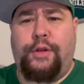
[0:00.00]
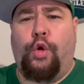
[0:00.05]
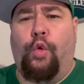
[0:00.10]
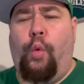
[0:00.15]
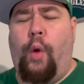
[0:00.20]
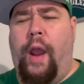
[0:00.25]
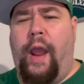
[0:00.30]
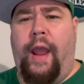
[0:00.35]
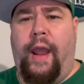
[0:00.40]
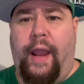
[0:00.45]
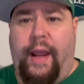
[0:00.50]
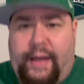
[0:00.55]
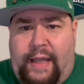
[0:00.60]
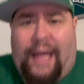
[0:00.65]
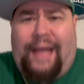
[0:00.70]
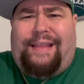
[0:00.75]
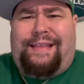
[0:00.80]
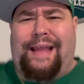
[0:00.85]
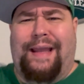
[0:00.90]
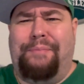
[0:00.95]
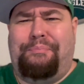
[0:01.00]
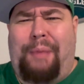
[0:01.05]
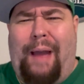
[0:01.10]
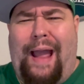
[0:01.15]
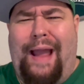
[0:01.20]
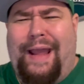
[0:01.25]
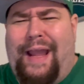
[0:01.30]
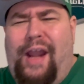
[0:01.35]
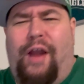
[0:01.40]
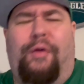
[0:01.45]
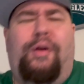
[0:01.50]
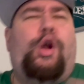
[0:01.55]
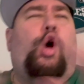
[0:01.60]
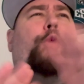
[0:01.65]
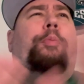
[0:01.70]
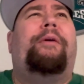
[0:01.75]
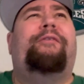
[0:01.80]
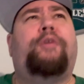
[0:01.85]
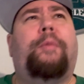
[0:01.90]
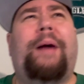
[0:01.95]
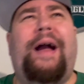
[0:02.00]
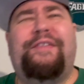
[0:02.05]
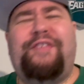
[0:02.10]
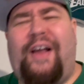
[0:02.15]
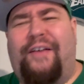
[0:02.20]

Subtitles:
doing? Can't think back here, and I hope everybody's